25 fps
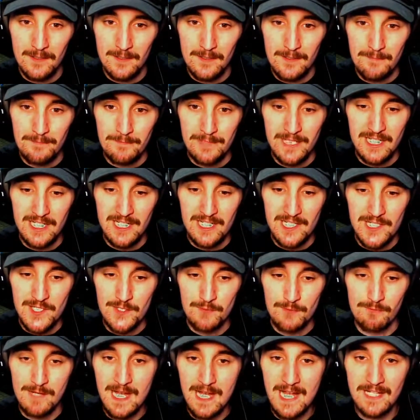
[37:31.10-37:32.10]

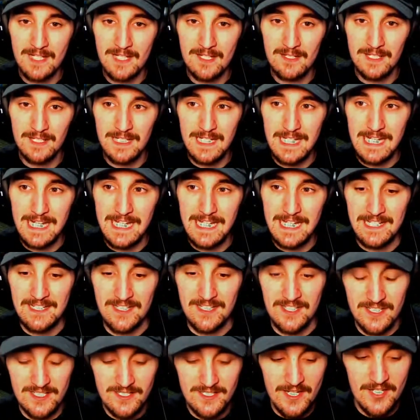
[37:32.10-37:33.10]
because Rocket League
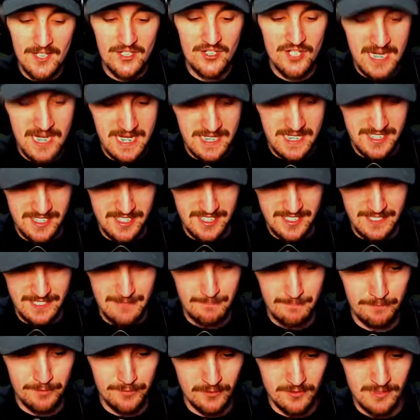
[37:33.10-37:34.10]
is such a
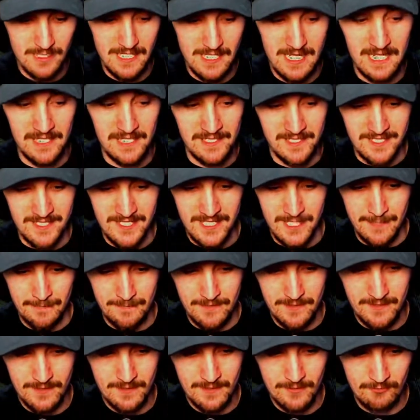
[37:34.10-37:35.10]
simple
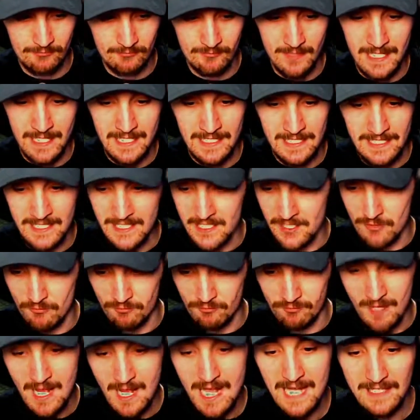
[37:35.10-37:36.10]
concept, right? It's
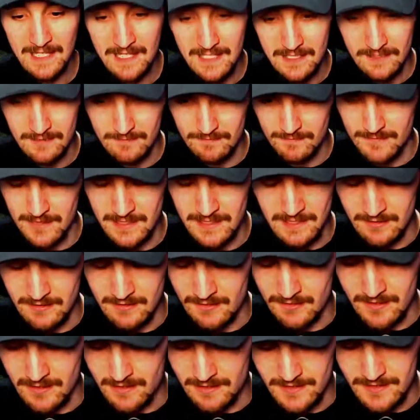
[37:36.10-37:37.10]

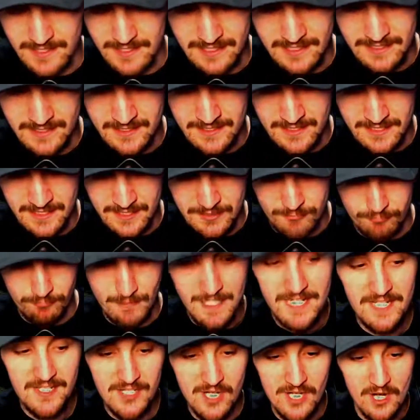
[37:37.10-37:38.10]
it's
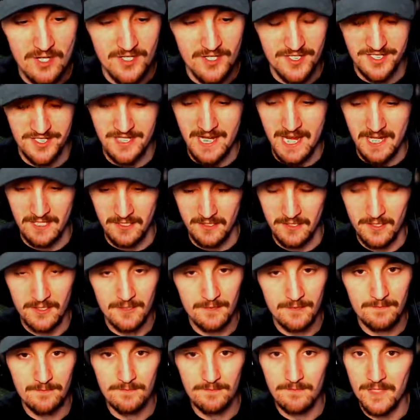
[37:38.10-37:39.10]
race car soccer
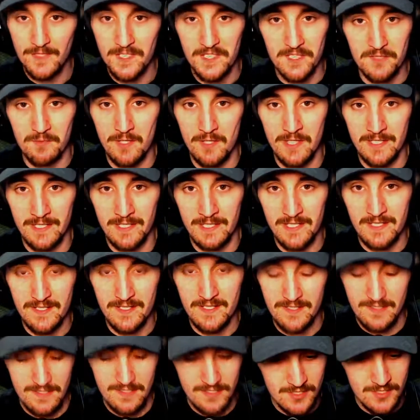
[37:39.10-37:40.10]
is what it
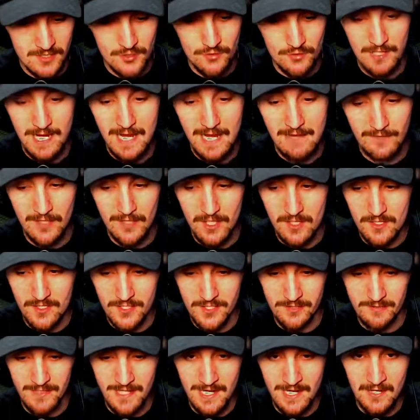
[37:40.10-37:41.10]
is. You drive
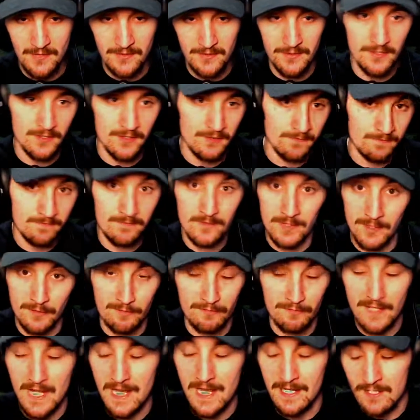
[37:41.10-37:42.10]
cars around, or
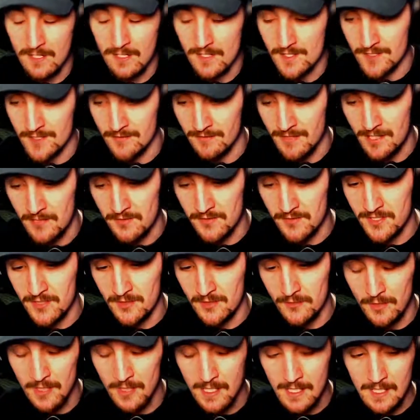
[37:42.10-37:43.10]
fly cars around
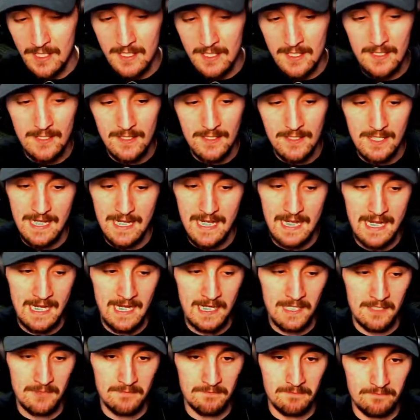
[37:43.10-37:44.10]
too,
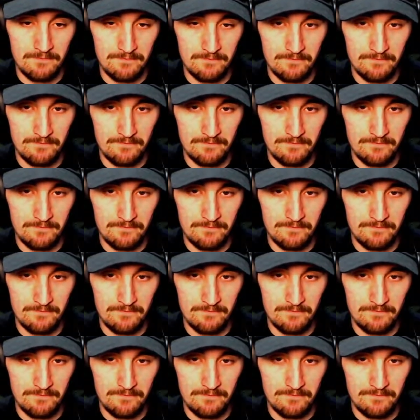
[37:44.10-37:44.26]
and